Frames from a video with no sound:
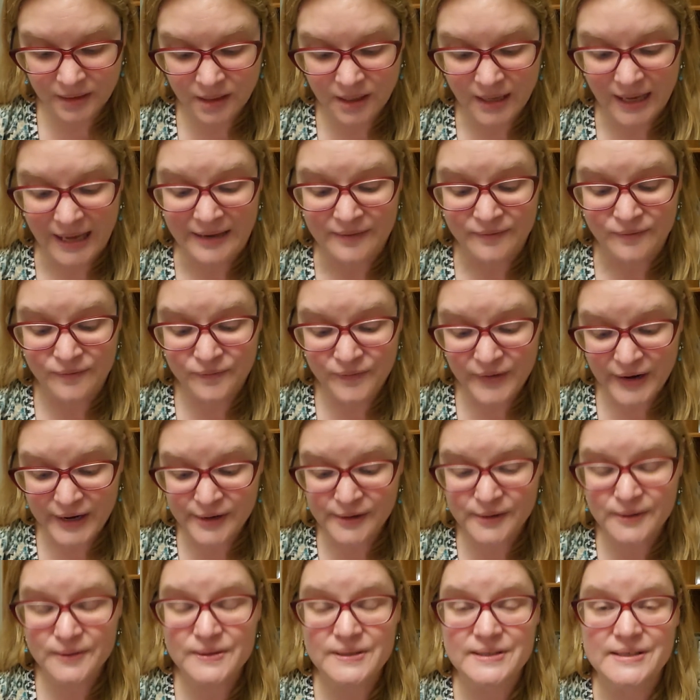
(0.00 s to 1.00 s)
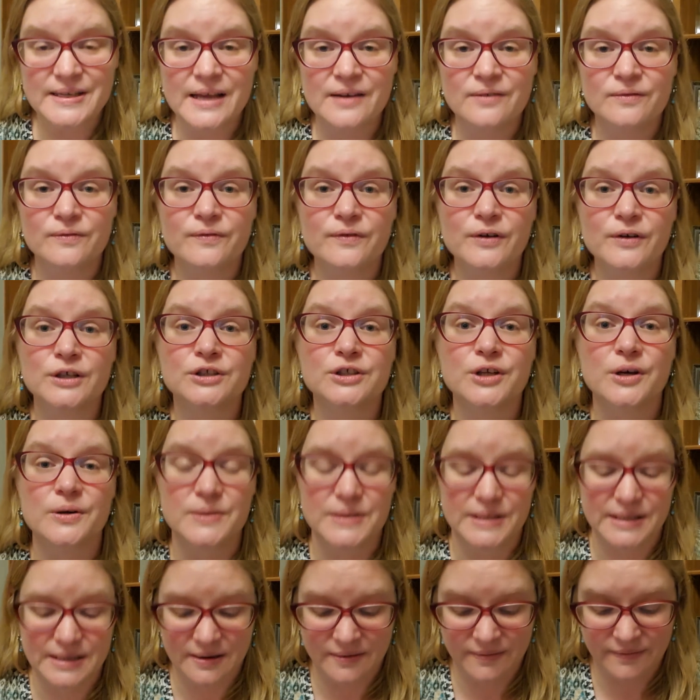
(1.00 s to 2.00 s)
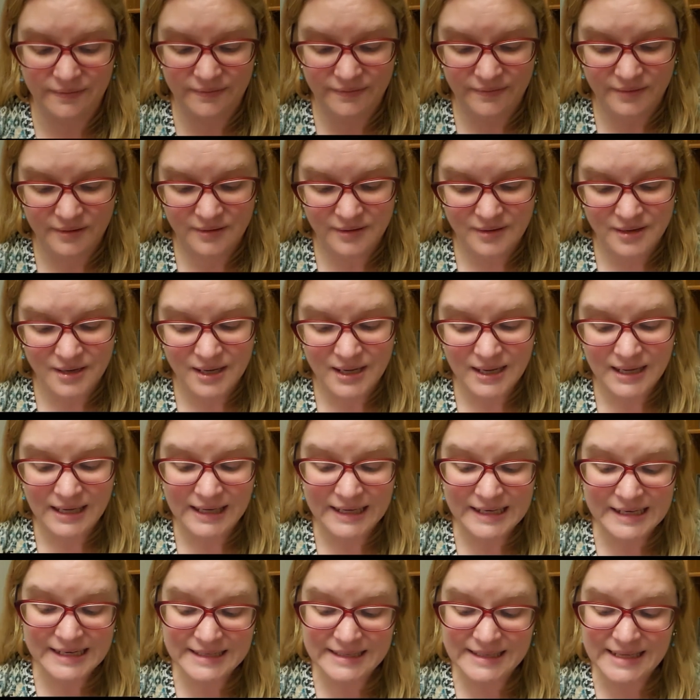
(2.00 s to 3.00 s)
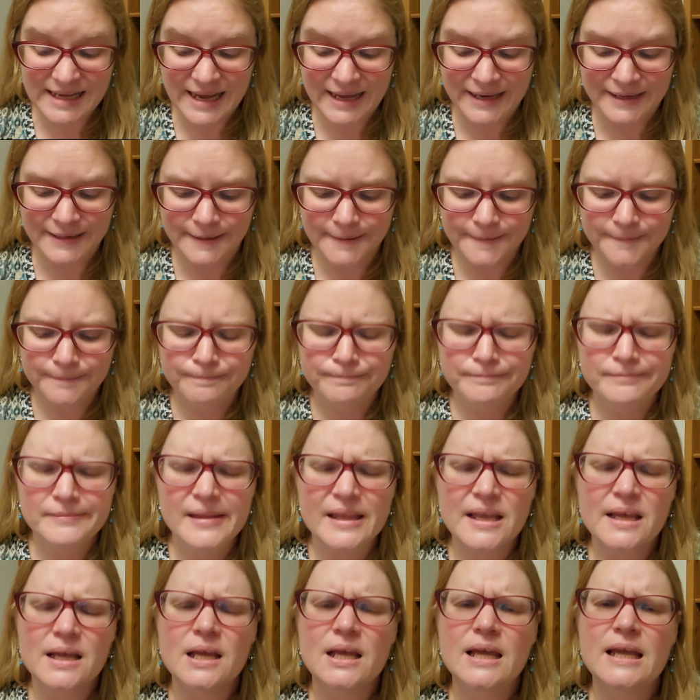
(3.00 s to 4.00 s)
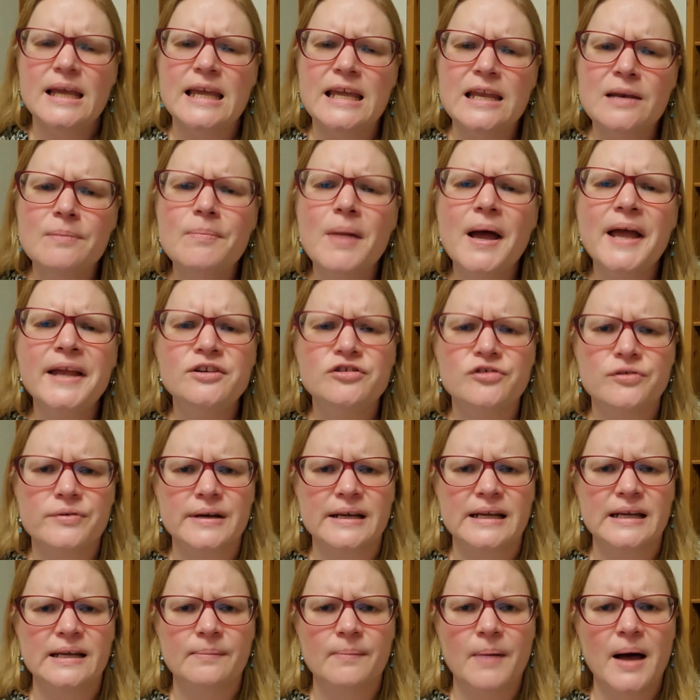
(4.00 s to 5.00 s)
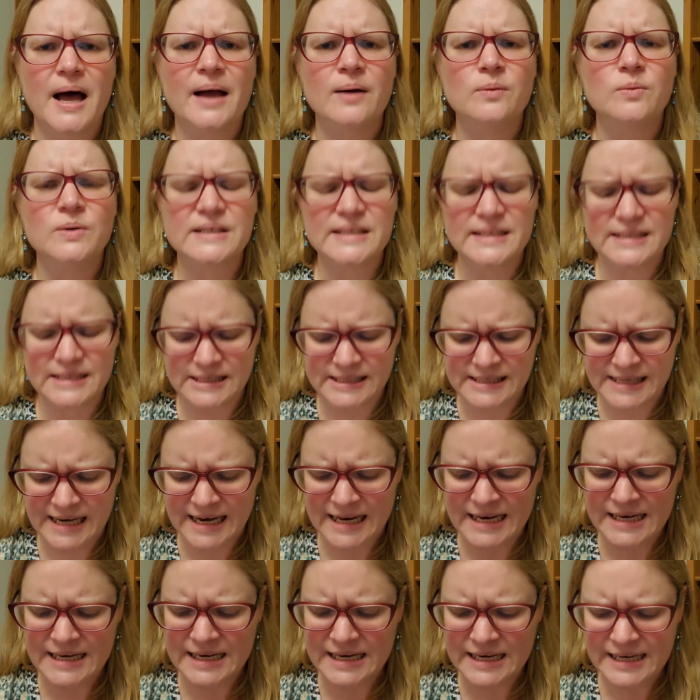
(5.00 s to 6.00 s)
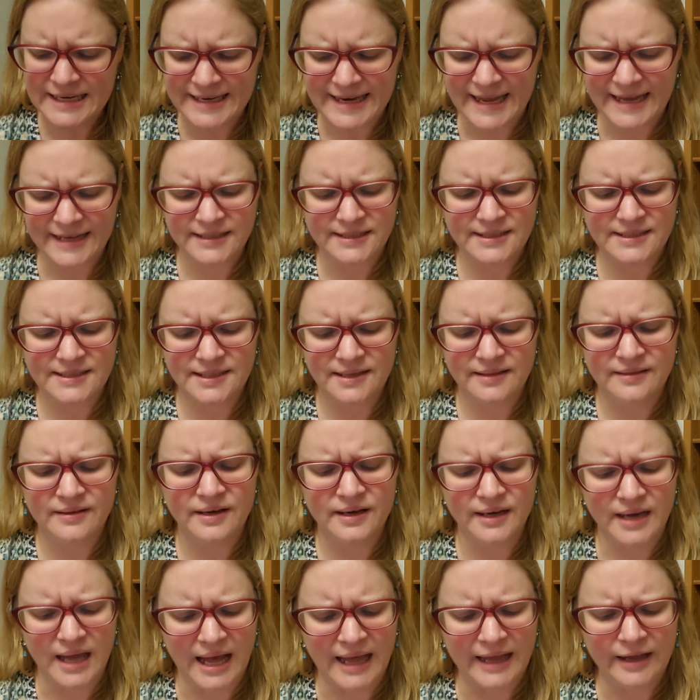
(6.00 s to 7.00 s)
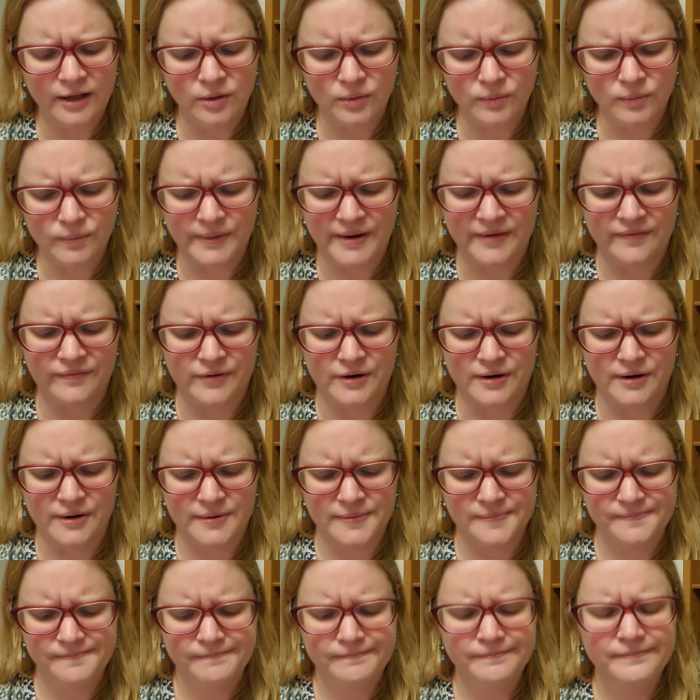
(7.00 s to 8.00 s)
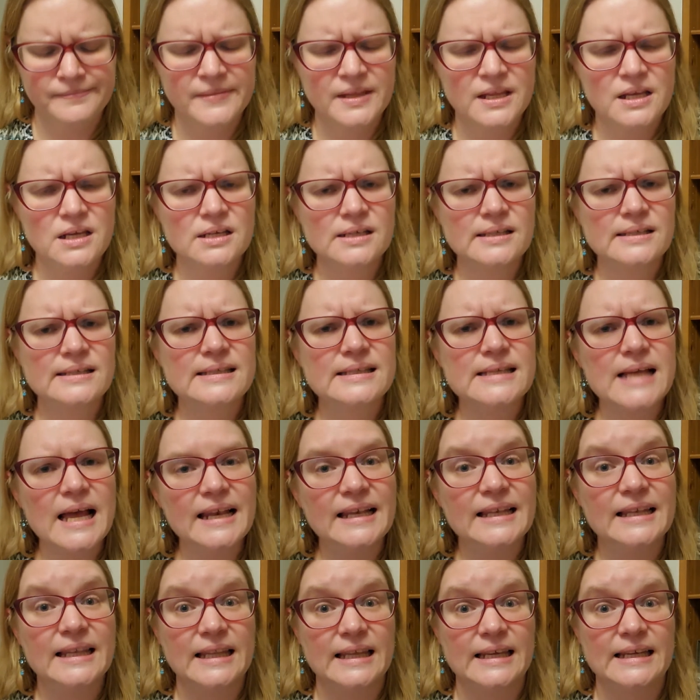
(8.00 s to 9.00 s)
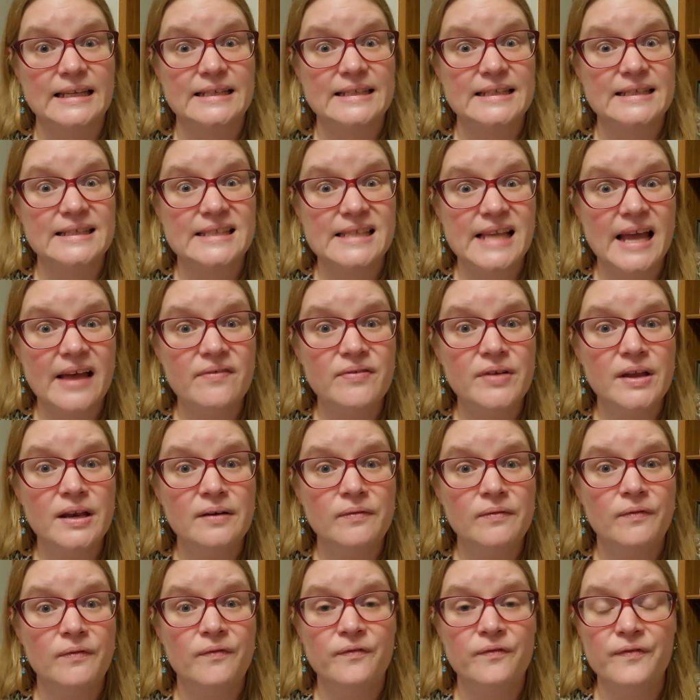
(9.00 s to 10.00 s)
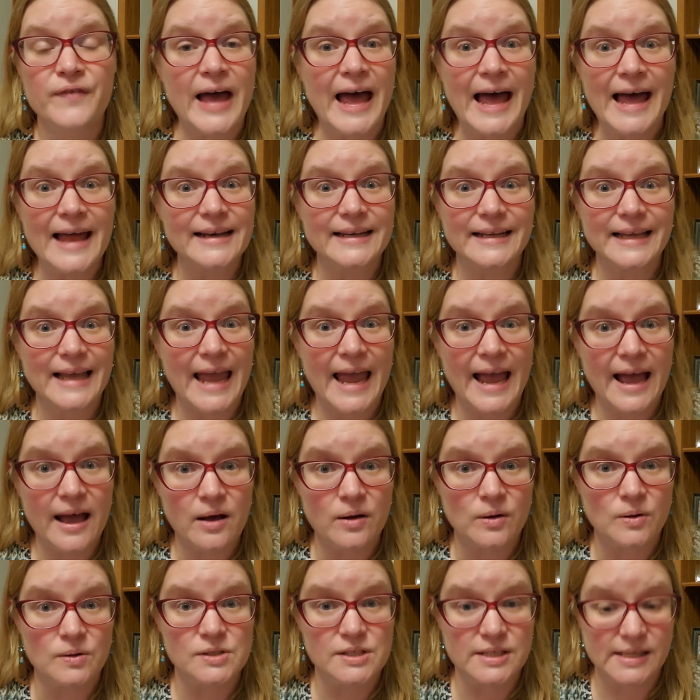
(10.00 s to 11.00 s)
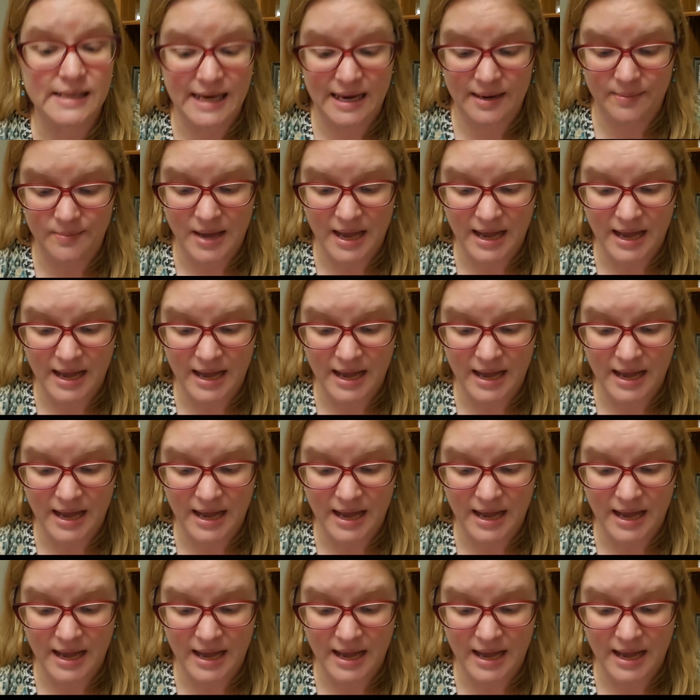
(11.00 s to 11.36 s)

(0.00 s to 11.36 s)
and Pharaoh sent for Joseph. He said, in my dream, I was standing next to the Nile River. Suddenly, 7 fat cows came